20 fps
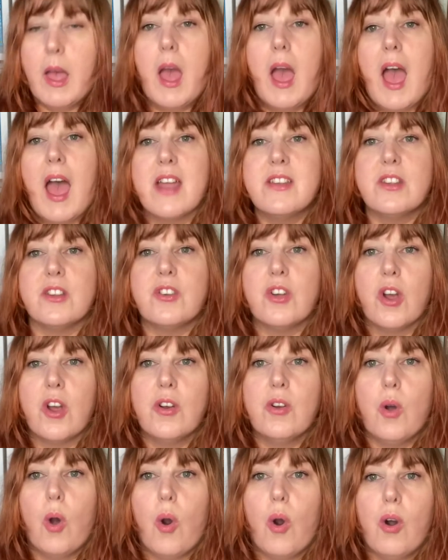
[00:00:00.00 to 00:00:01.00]
and turn
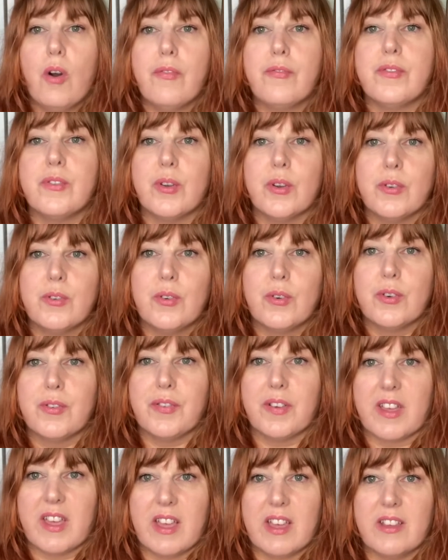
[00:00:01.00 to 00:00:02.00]
off your
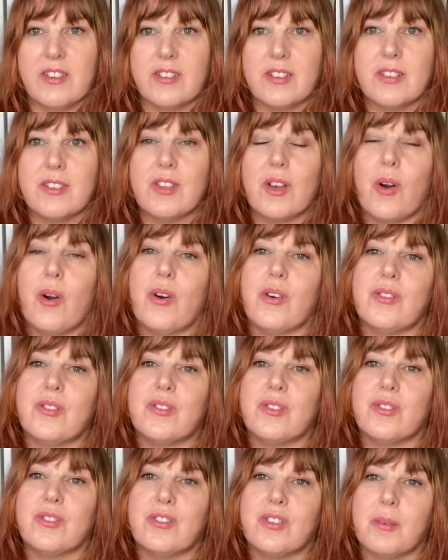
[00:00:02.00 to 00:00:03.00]
notifications on
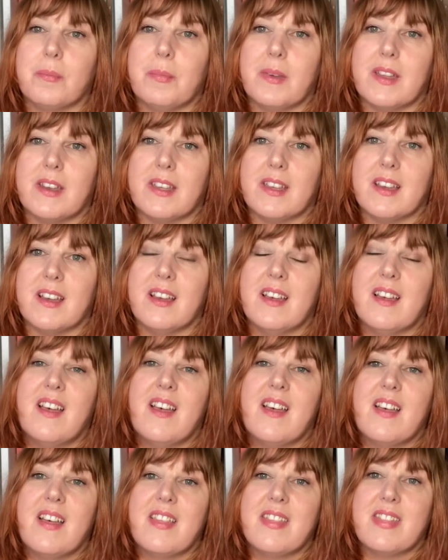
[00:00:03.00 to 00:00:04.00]
social media
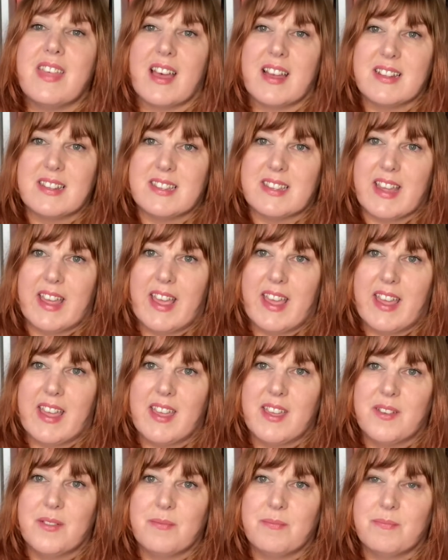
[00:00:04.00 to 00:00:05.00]
that
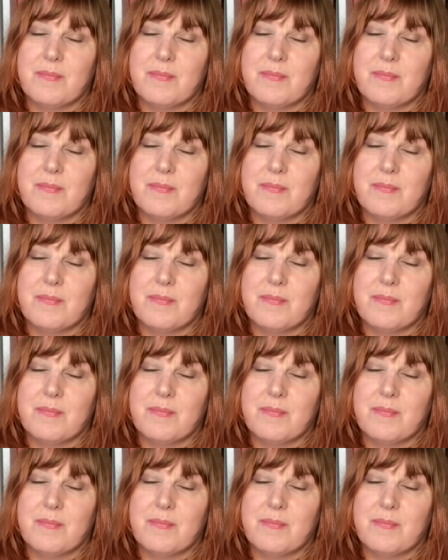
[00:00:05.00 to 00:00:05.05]
day,